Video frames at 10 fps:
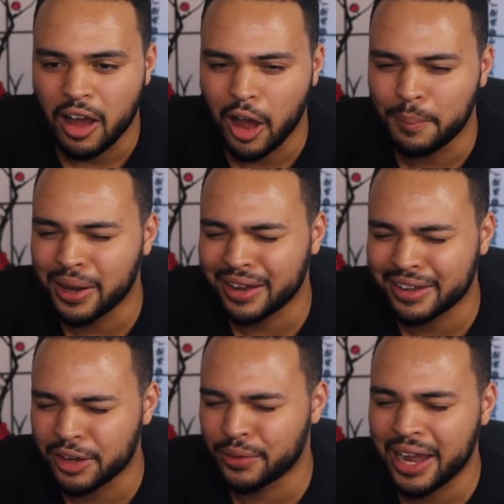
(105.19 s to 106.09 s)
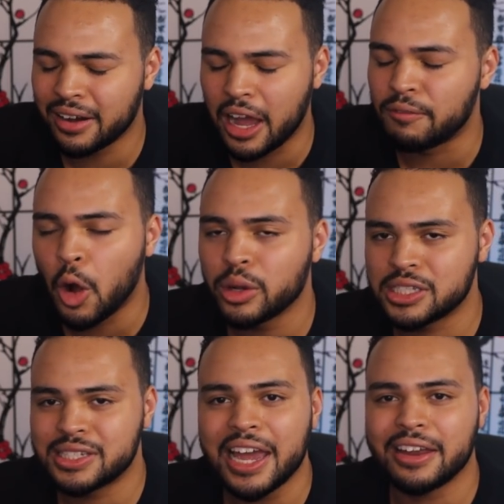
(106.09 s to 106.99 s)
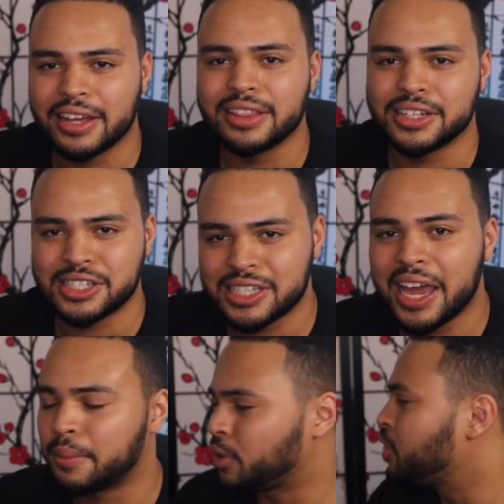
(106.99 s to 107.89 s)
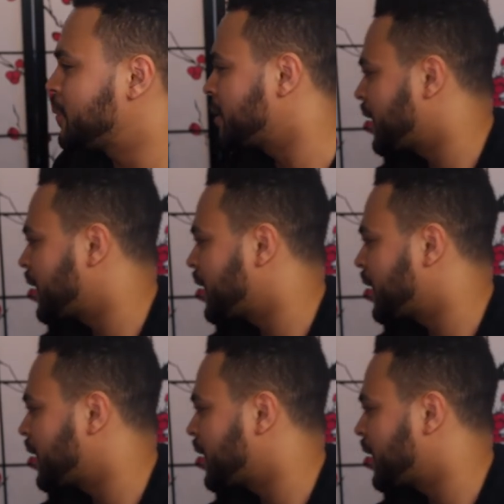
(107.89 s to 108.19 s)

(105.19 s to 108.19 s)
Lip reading: But like in reality, I've always stayed in this same room.